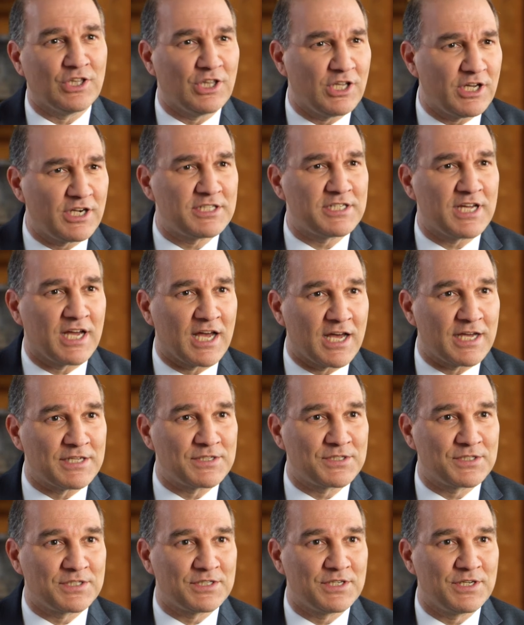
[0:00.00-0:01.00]
look to
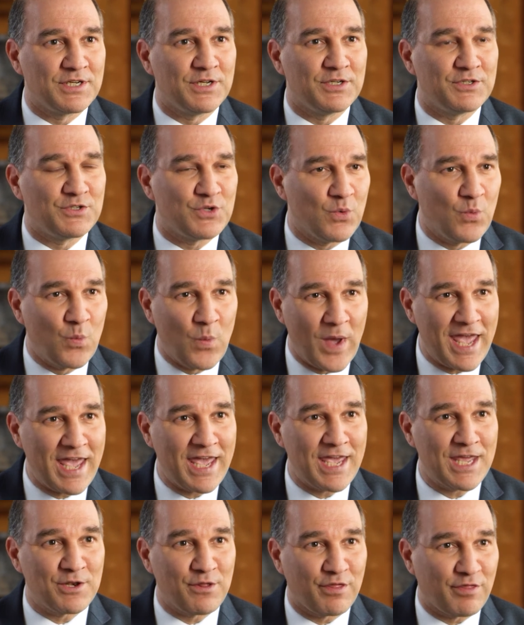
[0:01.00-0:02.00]
us to
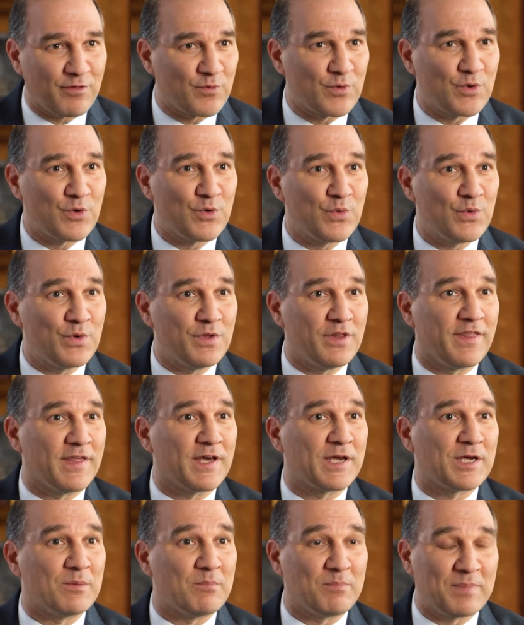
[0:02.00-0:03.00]
wade through the
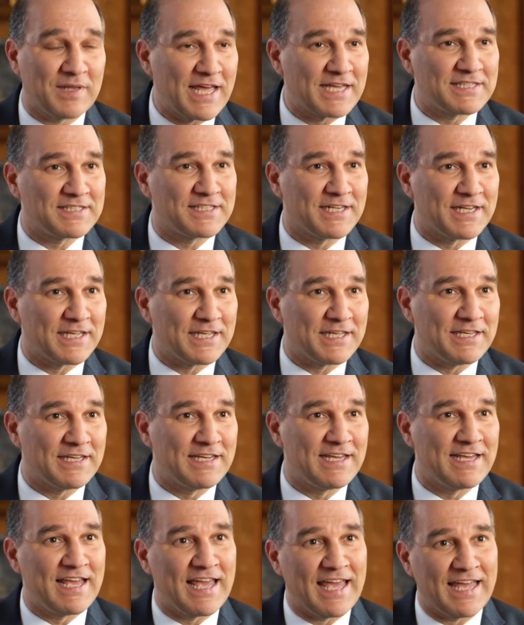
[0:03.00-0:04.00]
complexity
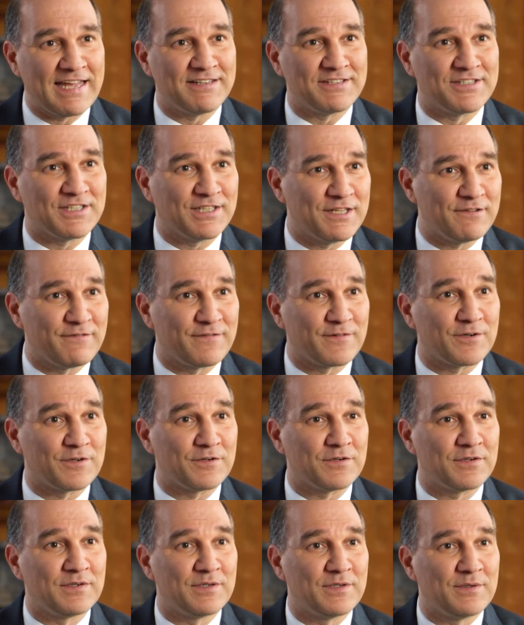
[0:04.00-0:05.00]
and
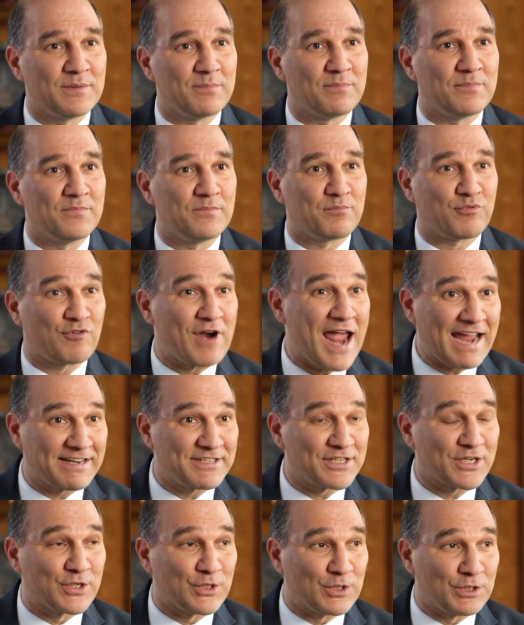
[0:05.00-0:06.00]
deliver
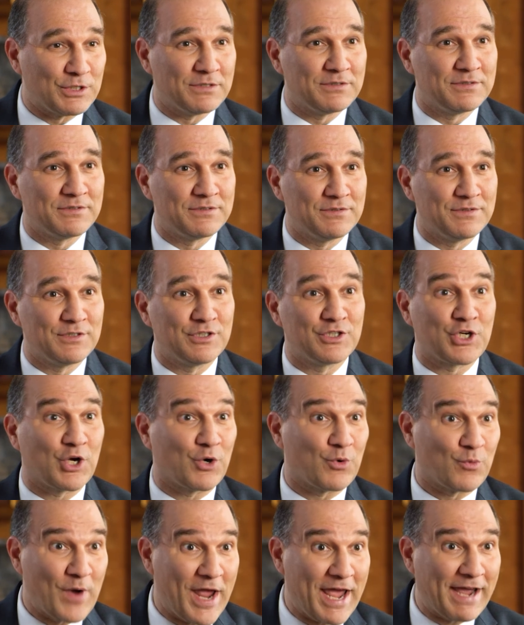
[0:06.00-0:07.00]
practical,
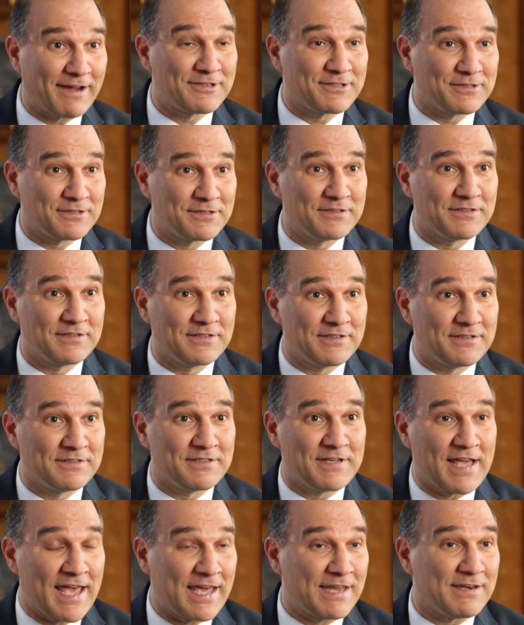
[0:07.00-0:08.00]
correct,
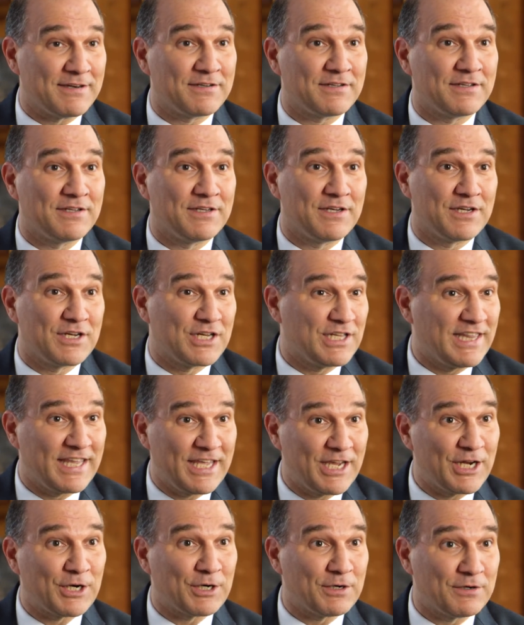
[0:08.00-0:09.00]
and
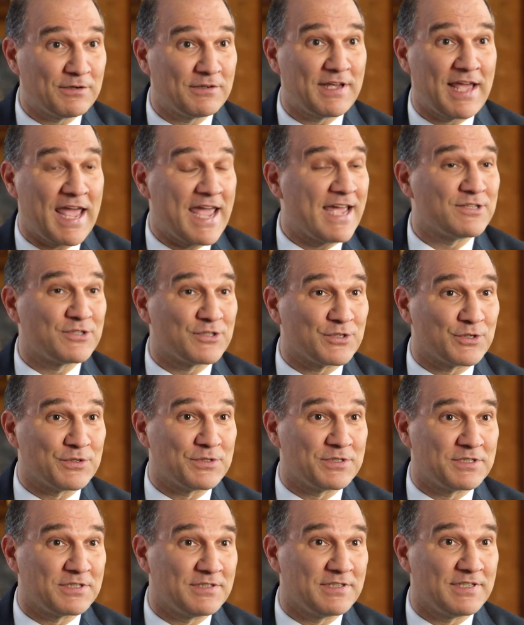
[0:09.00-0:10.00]
clear answers